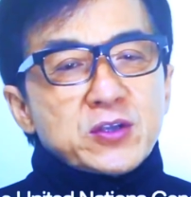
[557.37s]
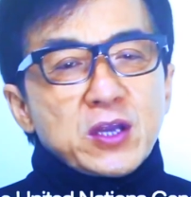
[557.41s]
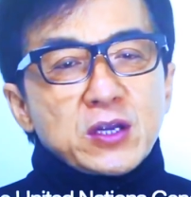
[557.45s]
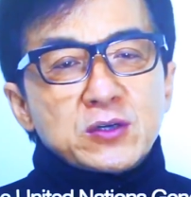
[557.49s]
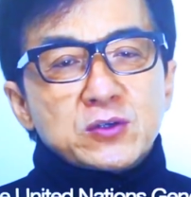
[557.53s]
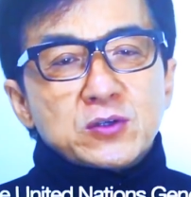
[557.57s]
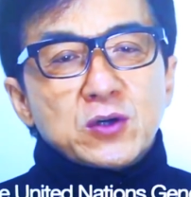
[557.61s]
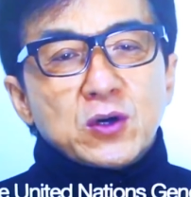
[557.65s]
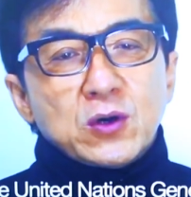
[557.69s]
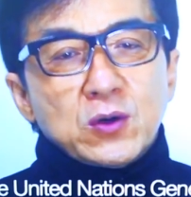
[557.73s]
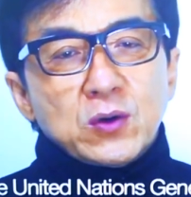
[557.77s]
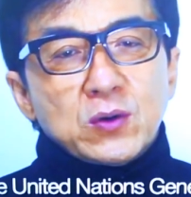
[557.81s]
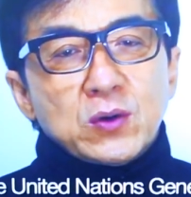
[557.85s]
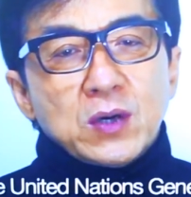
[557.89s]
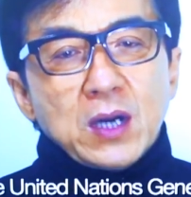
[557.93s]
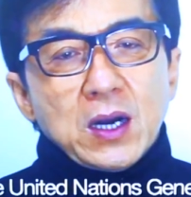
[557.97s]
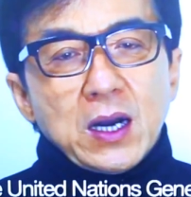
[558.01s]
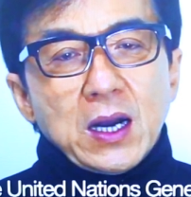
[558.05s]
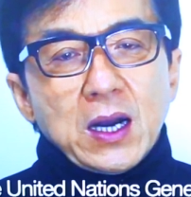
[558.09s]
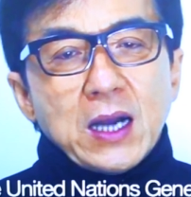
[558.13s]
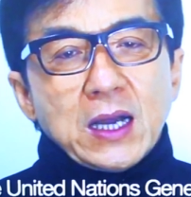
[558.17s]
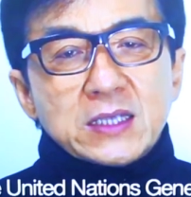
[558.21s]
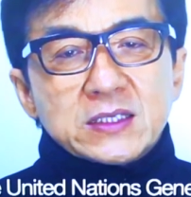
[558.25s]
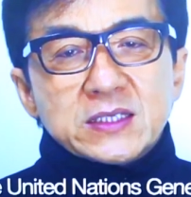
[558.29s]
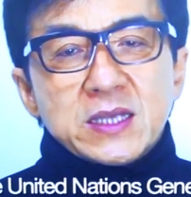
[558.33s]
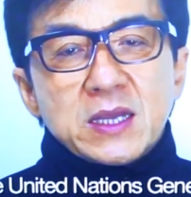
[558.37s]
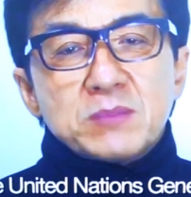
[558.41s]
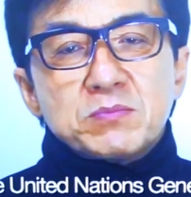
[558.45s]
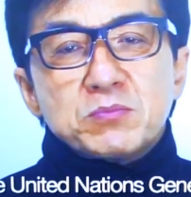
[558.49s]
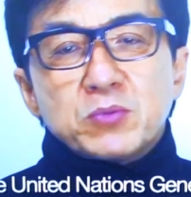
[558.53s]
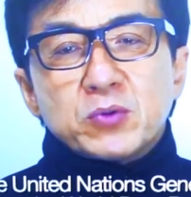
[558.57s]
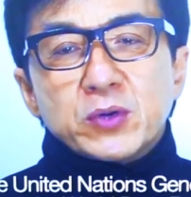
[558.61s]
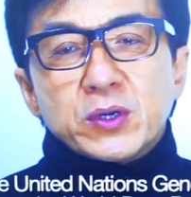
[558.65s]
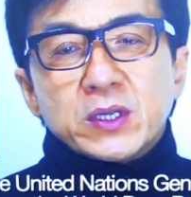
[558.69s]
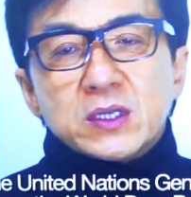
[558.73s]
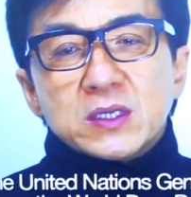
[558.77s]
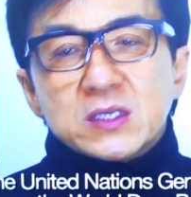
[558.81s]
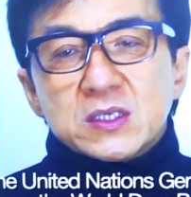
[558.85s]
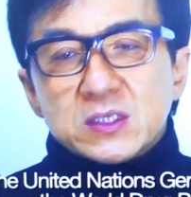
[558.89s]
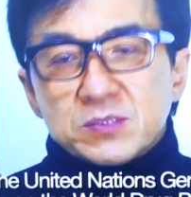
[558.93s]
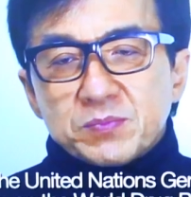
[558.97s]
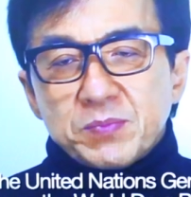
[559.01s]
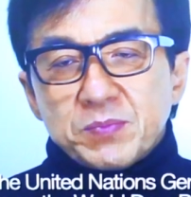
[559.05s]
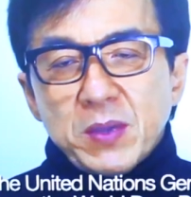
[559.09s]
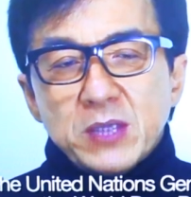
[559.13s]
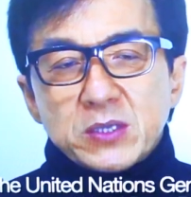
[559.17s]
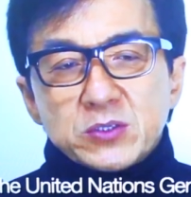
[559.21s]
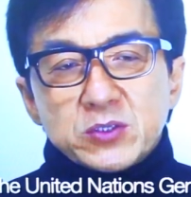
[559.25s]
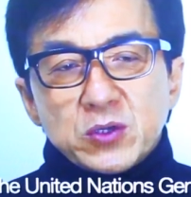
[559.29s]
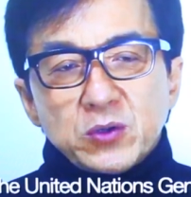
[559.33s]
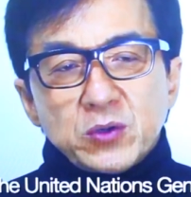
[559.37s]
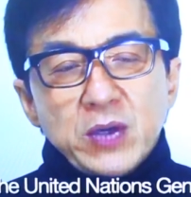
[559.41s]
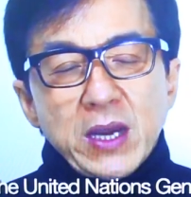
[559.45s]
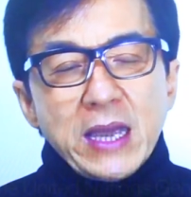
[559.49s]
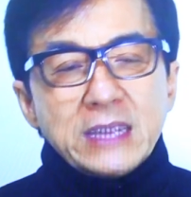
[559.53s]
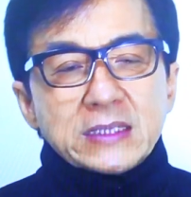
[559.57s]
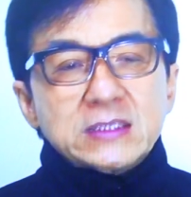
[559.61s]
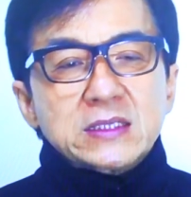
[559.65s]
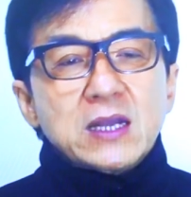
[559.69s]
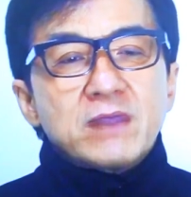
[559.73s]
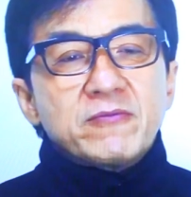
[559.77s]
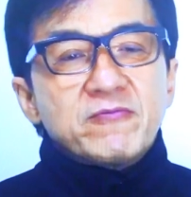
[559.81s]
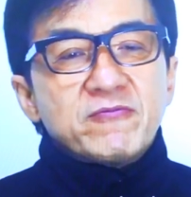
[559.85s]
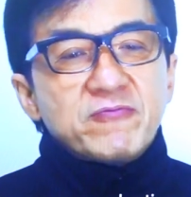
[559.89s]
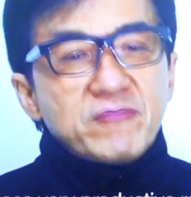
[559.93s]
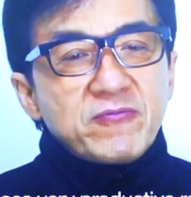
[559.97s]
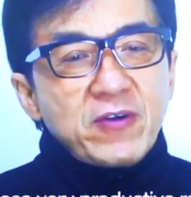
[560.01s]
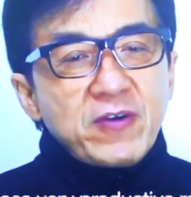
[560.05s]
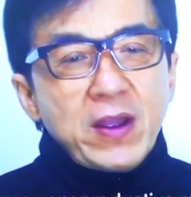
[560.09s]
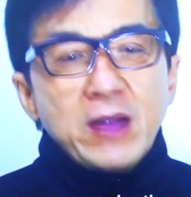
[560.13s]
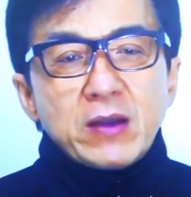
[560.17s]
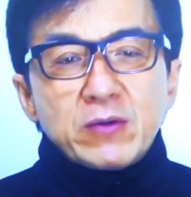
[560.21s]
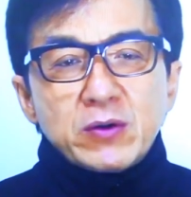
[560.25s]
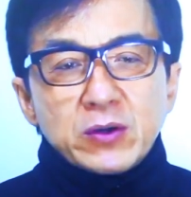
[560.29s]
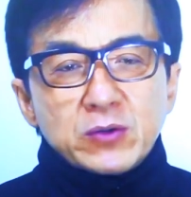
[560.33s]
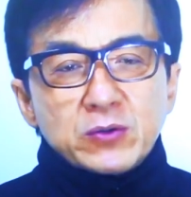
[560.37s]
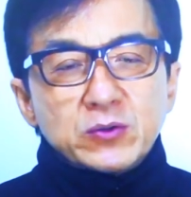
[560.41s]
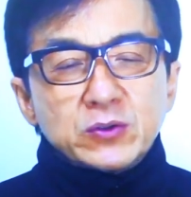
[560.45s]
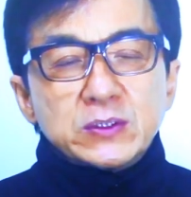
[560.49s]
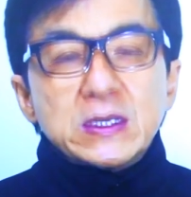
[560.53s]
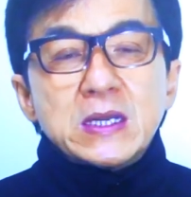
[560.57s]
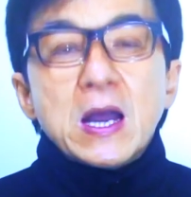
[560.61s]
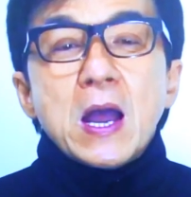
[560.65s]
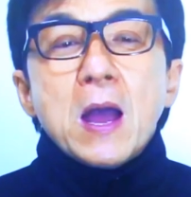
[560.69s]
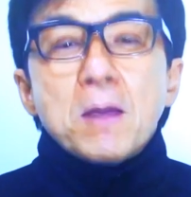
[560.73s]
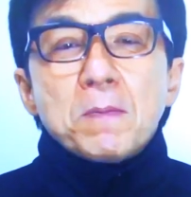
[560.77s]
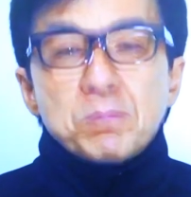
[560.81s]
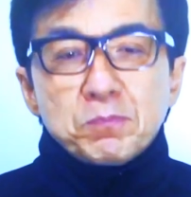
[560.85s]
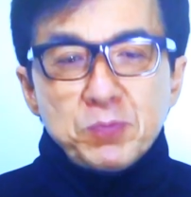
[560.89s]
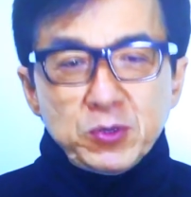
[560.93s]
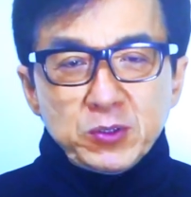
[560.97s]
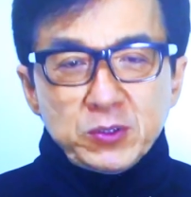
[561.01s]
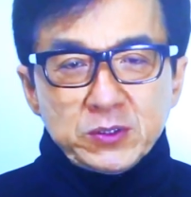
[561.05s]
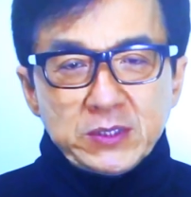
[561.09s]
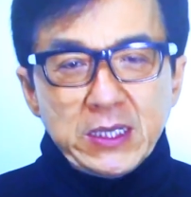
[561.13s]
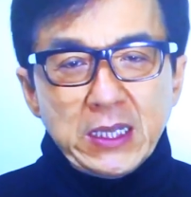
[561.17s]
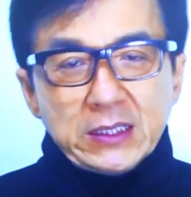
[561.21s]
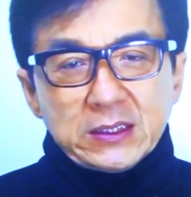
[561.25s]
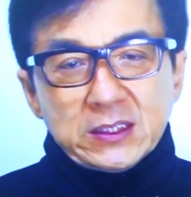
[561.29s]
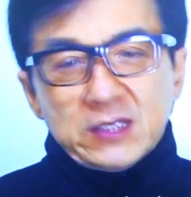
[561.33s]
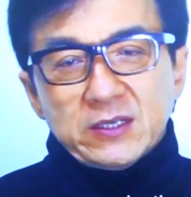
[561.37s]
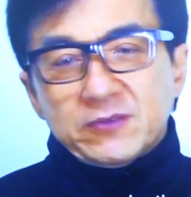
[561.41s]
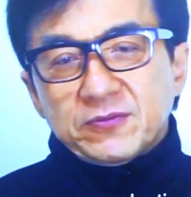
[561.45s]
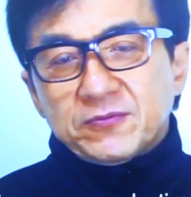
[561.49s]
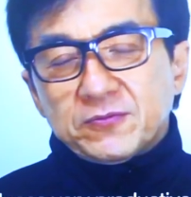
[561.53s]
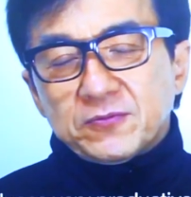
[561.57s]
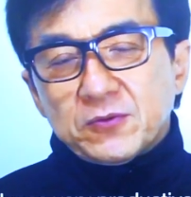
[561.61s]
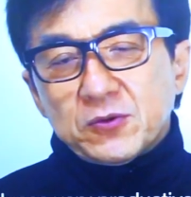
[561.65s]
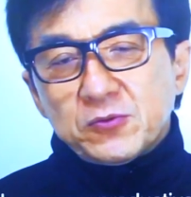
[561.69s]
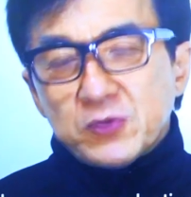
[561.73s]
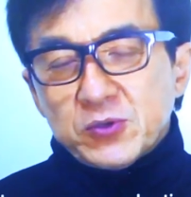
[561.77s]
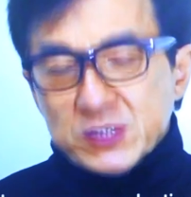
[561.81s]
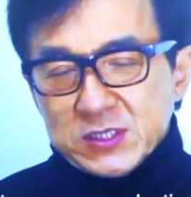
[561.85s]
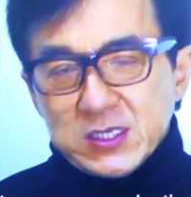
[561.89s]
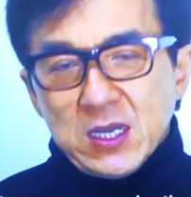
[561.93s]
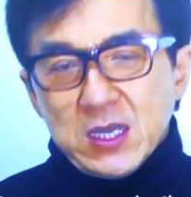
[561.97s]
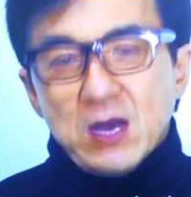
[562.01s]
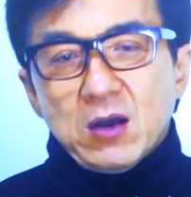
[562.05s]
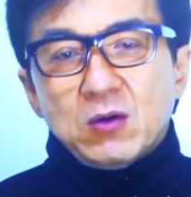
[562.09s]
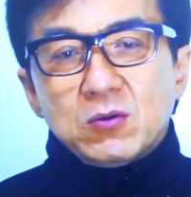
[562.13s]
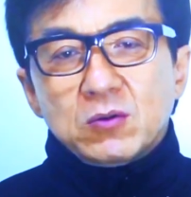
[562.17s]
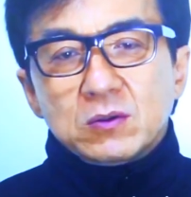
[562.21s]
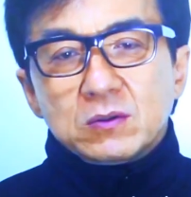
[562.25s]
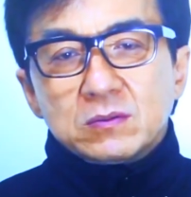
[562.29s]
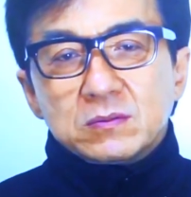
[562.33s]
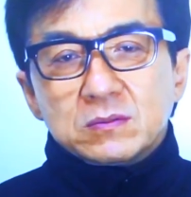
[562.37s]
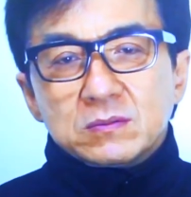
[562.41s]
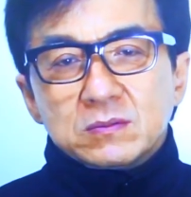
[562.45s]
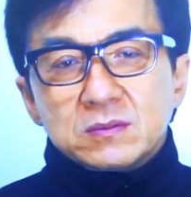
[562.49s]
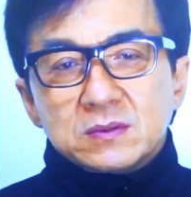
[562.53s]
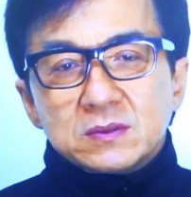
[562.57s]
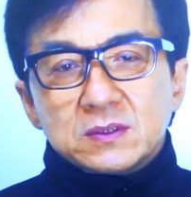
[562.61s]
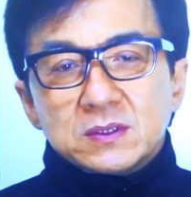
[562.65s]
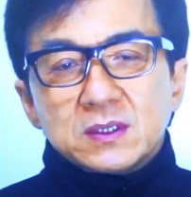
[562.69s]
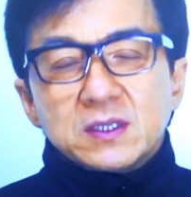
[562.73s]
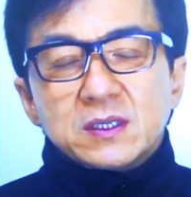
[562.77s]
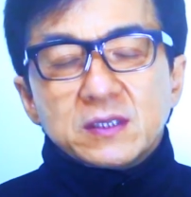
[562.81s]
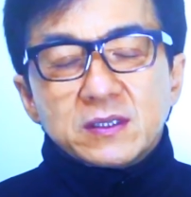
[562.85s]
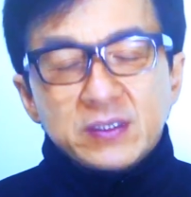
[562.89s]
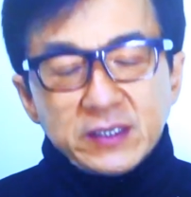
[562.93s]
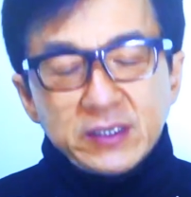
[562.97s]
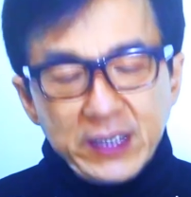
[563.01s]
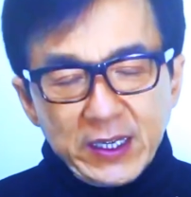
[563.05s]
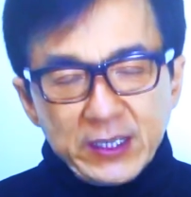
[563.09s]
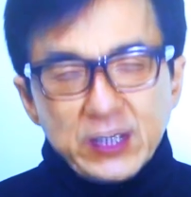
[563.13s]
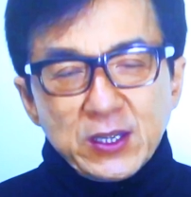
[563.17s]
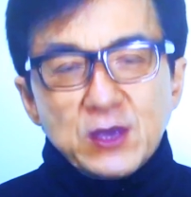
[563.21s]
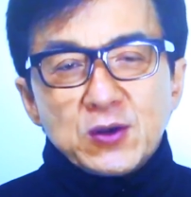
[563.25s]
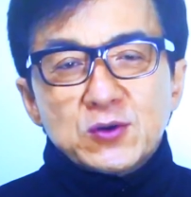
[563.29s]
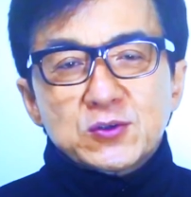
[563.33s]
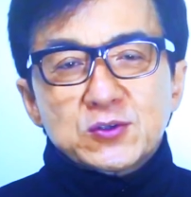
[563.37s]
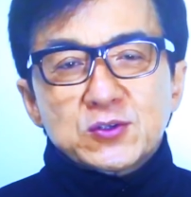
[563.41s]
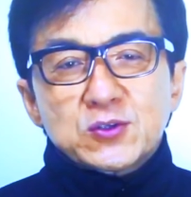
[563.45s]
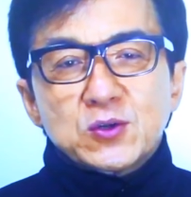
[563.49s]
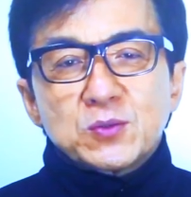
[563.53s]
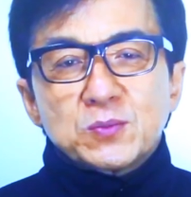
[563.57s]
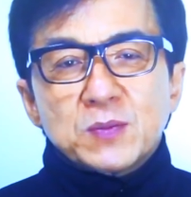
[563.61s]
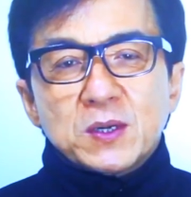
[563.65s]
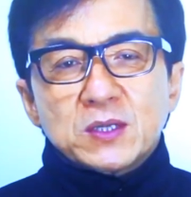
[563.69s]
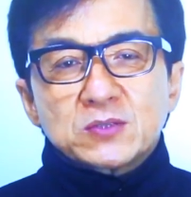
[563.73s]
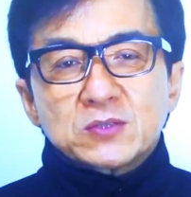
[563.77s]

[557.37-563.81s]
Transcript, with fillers: General Assembly Special has very good productive result. Thank you so